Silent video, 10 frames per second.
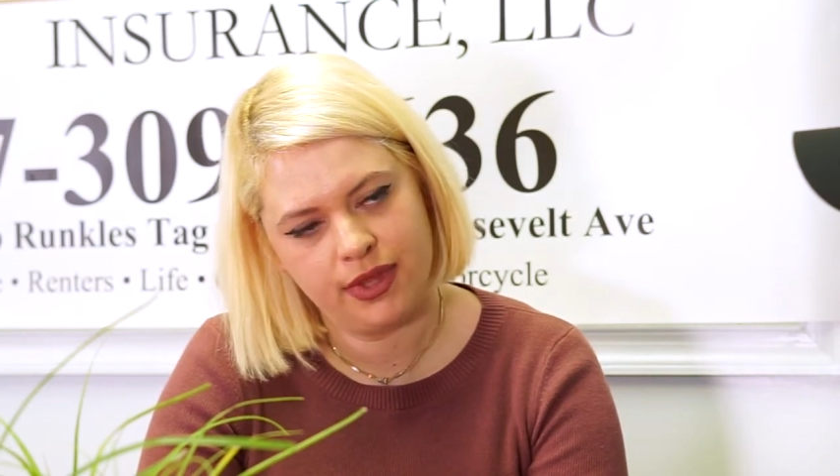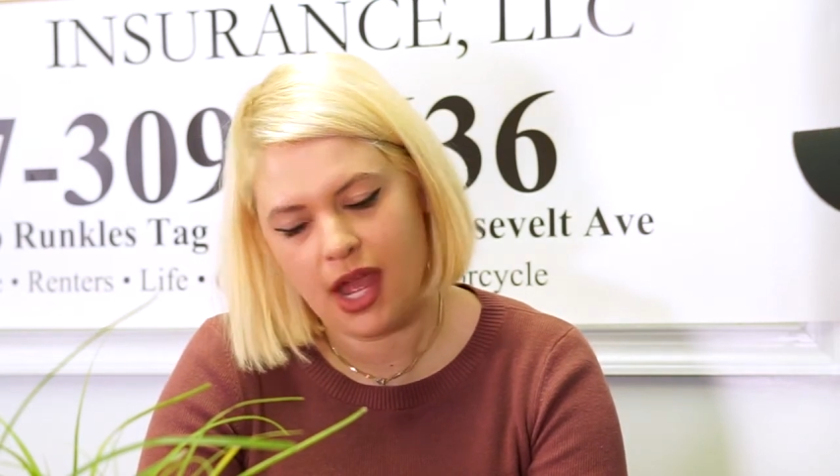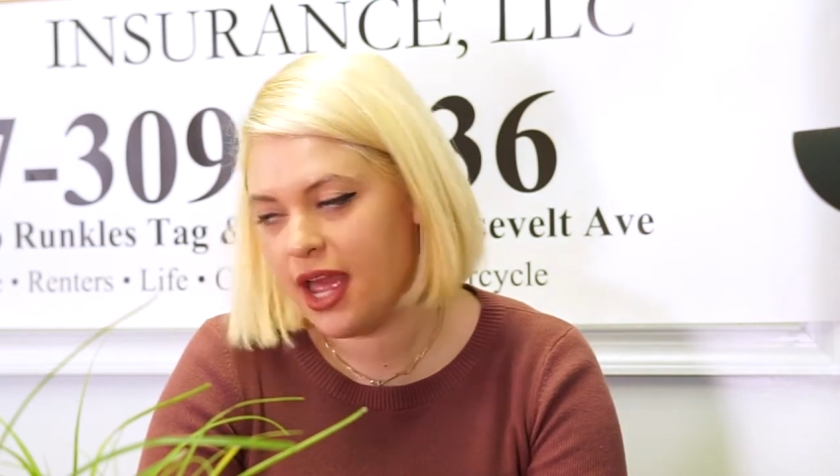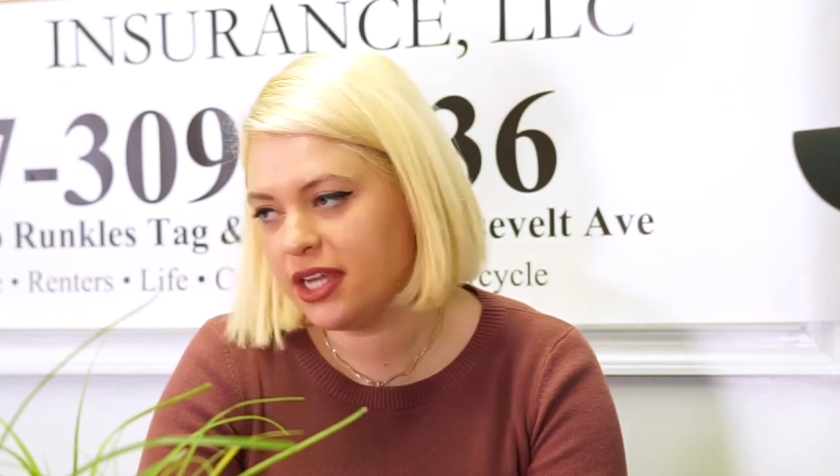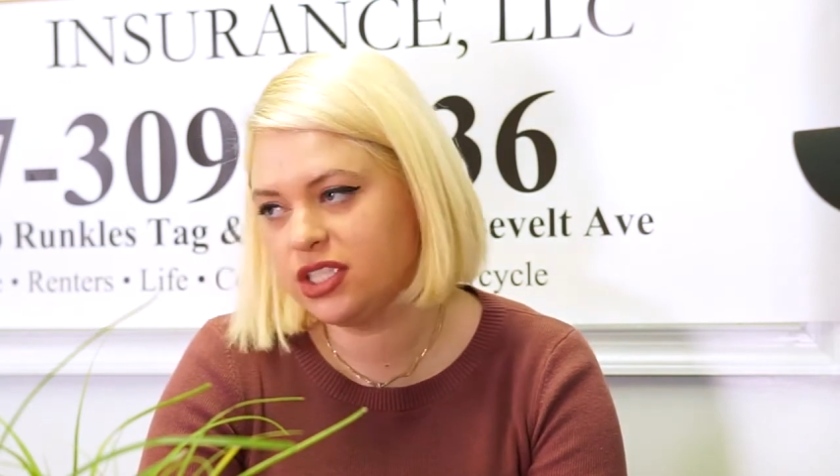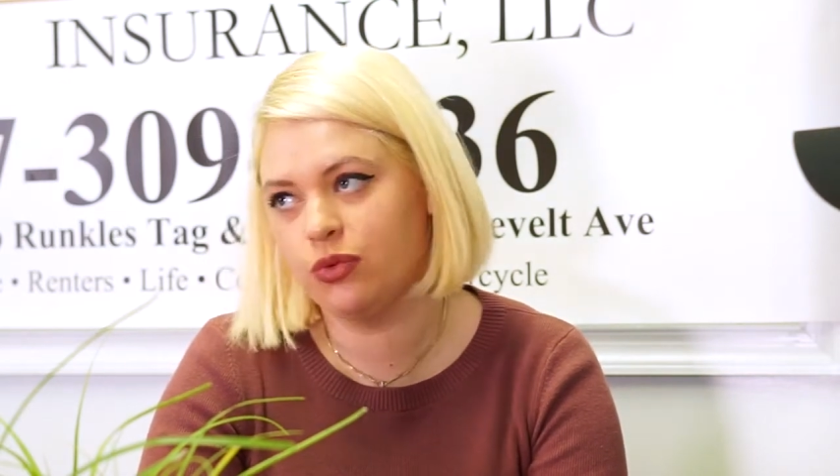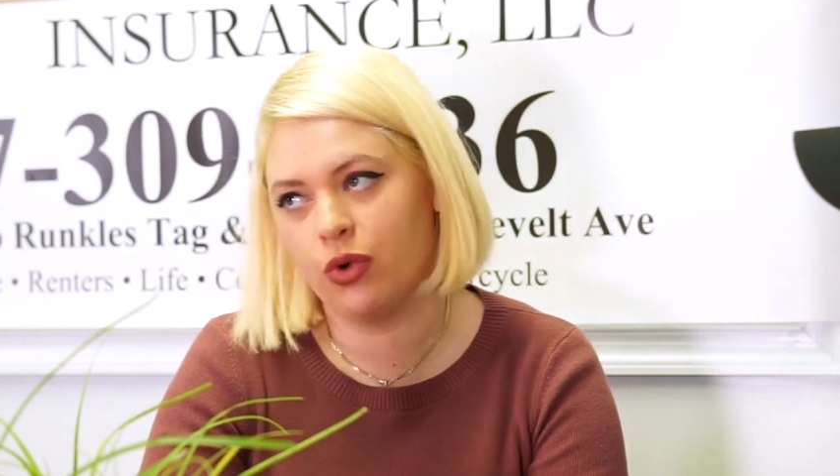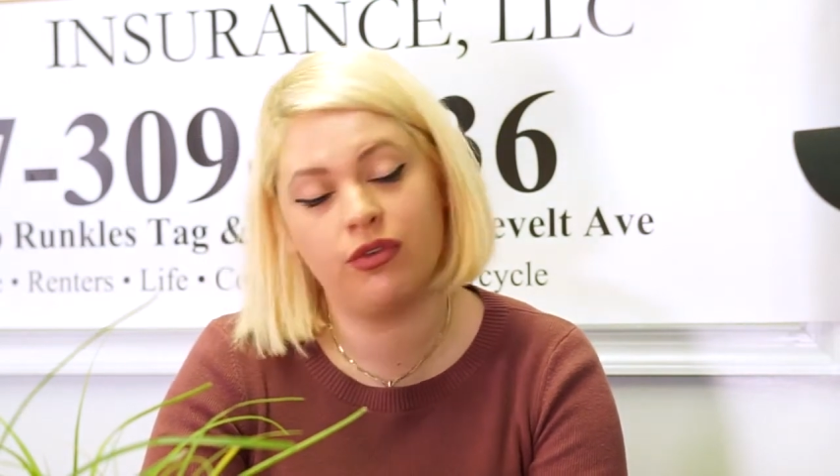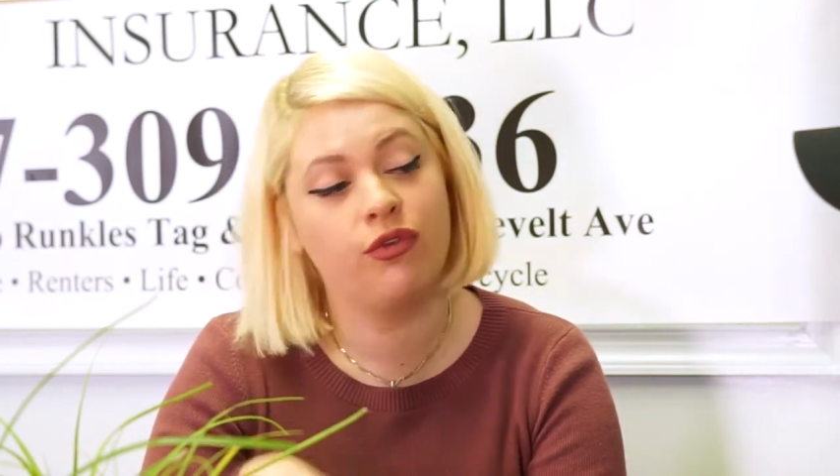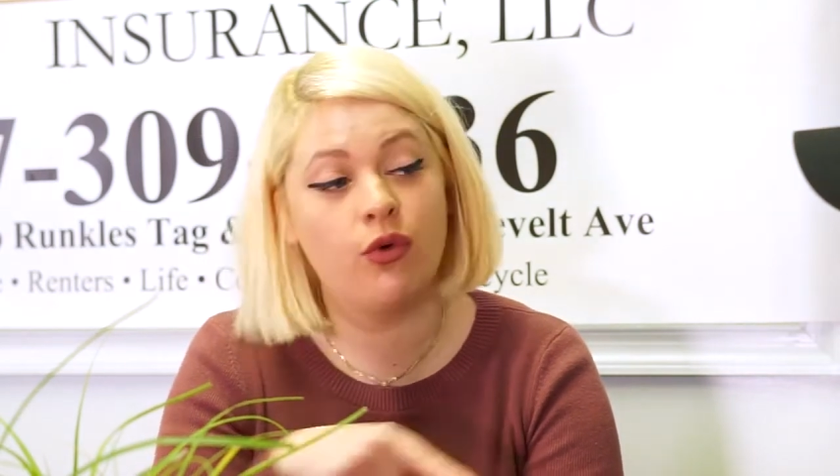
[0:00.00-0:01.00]
actually
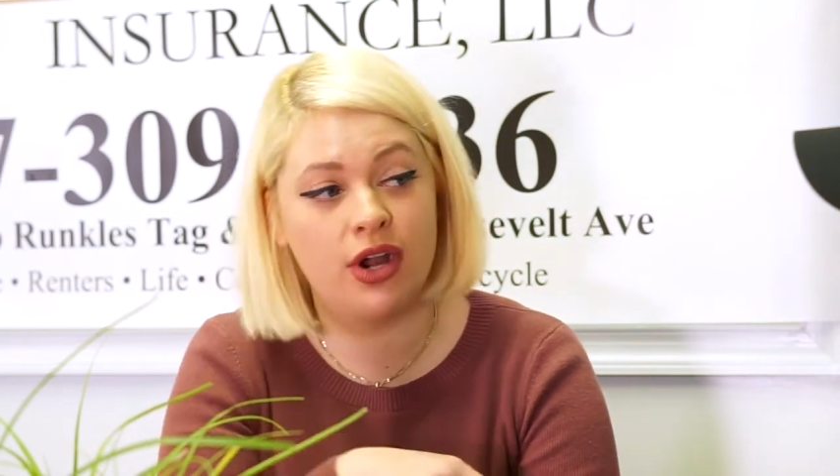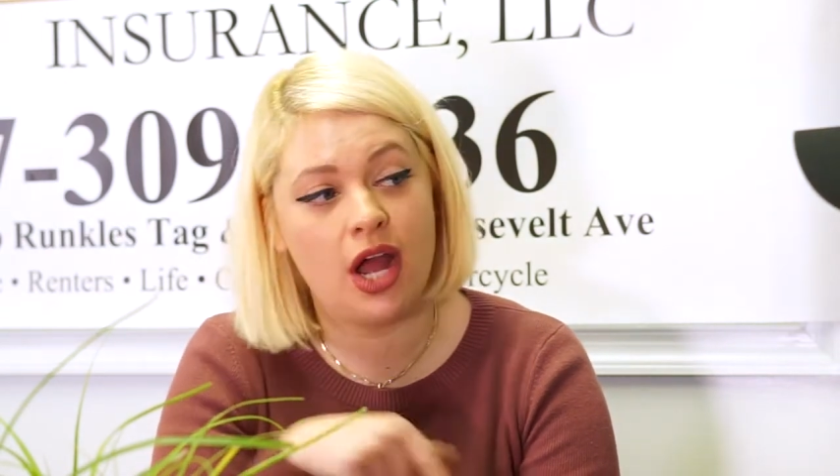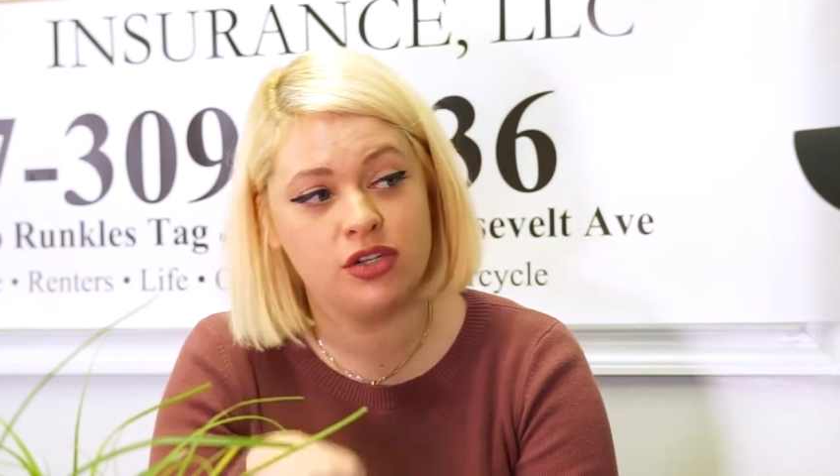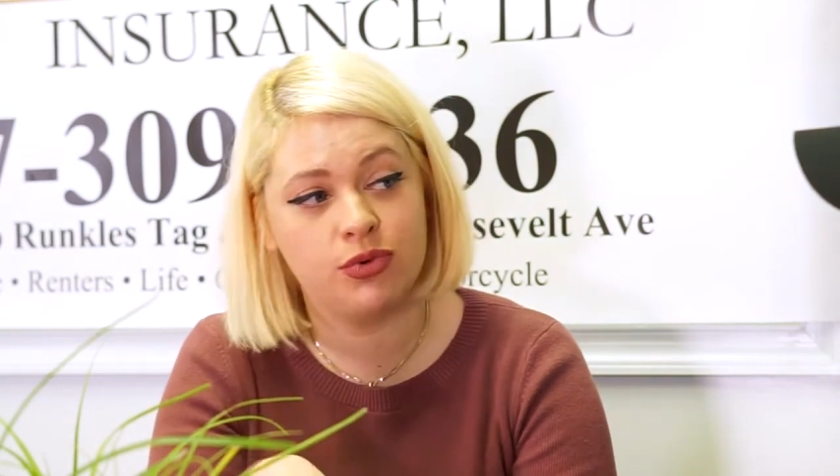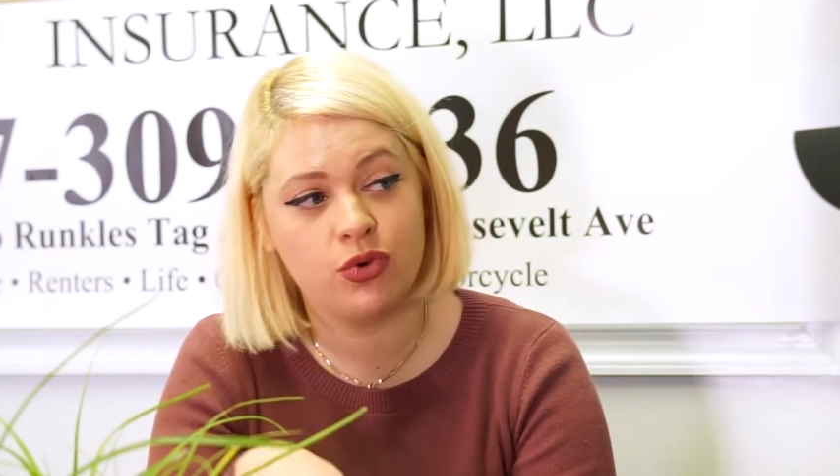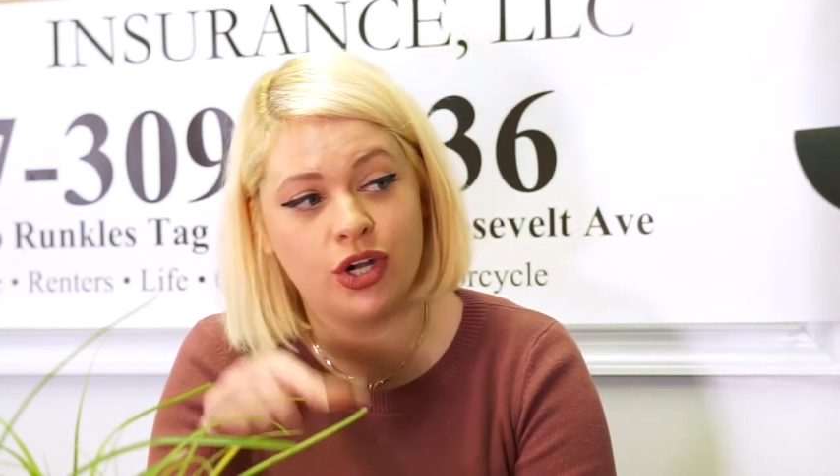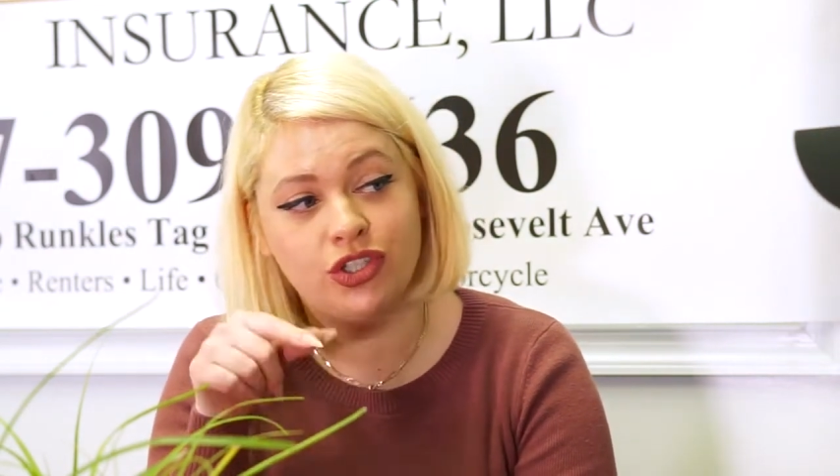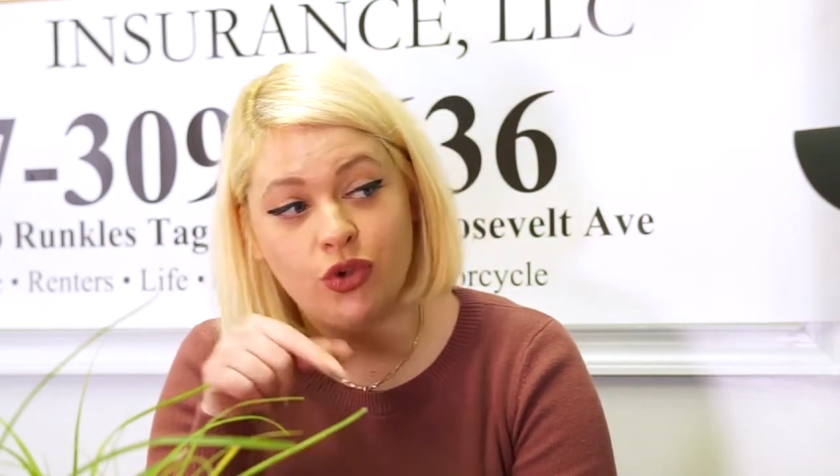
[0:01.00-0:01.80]
worked for an entrepreneur